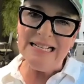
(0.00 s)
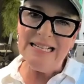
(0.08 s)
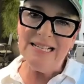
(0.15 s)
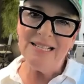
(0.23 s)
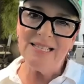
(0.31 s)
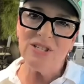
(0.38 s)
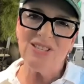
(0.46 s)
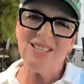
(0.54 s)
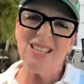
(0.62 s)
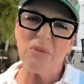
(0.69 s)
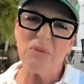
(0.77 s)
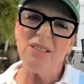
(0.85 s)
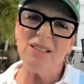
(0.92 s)
is to
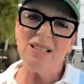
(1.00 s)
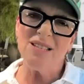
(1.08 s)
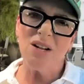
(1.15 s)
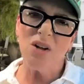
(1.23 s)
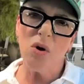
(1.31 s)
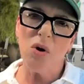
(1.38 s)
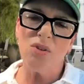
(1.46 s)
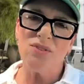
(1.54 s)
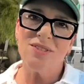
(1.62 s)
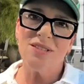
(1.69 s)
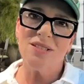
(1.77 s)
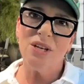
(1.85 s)
set realistic goals.